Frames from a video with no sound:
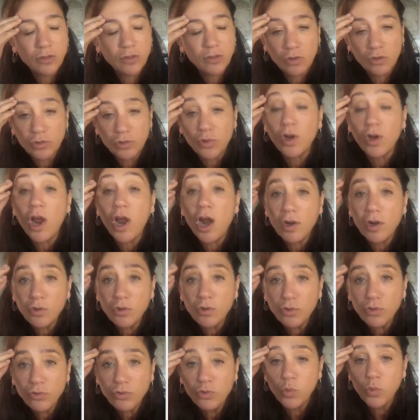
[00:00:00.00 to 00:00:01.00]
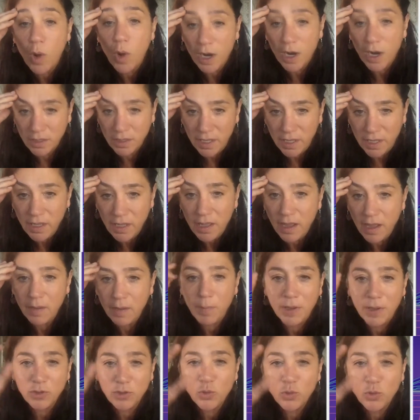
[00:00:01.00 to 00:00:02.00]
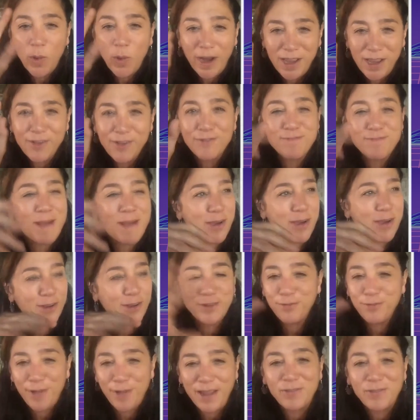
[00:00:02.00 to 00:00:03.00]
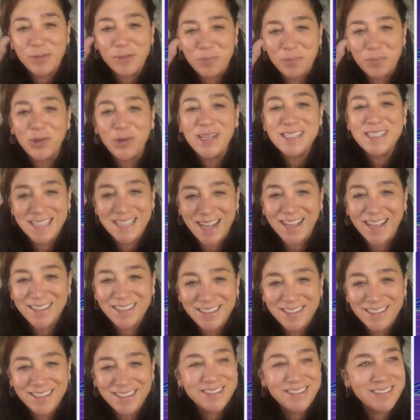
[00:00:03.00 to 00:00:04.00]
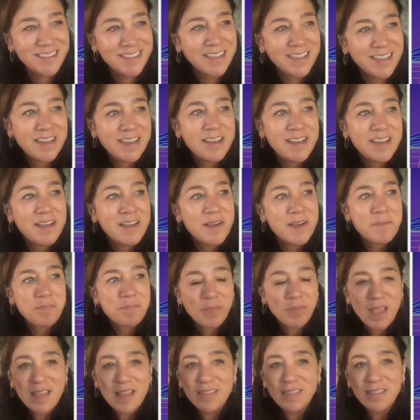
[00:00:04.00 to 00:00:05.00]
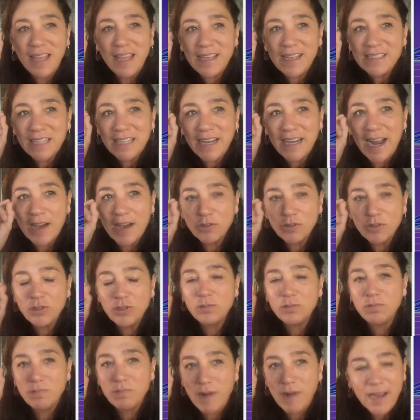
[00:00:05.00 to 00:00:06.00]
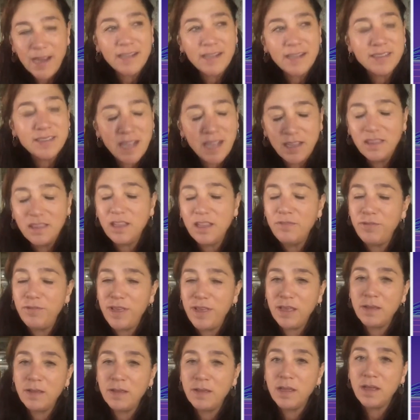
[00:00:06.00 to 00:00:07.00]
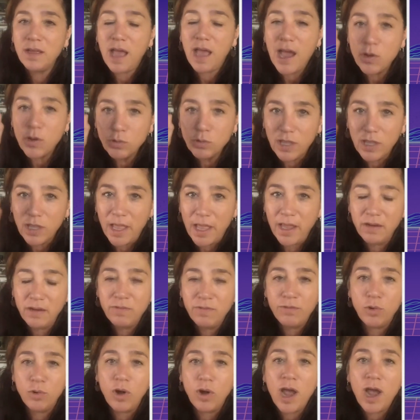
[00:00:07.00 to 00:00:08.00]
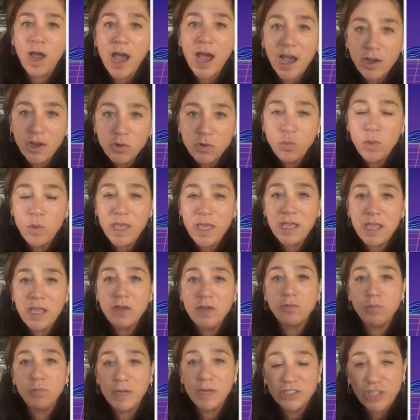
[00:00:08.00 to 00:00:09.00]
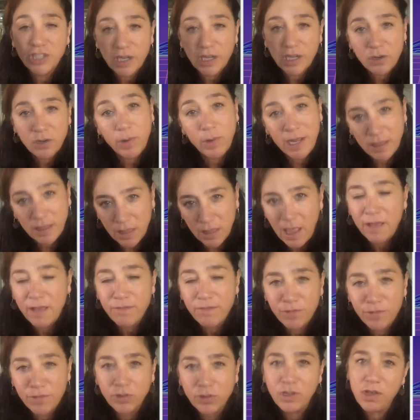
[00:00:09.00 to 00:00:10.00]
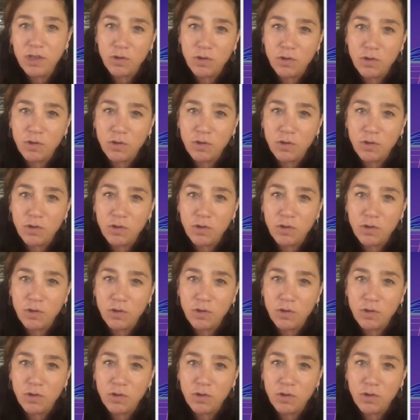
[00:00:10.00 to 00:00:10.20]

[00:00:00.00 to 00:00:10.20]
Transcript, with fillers: Dr. Carlos Duarte and about 20 of my other favorite marine scientists. And they set out to write a scientific outline for how do we regenerate life on the